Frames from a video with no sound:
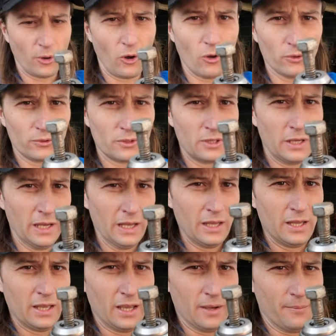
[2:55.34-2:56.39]
bolt
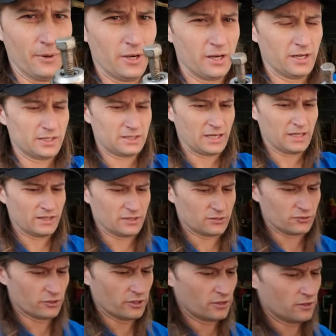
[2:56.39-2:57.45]
and put it inside this
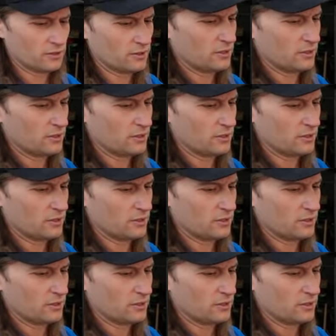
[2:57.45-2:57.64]
drill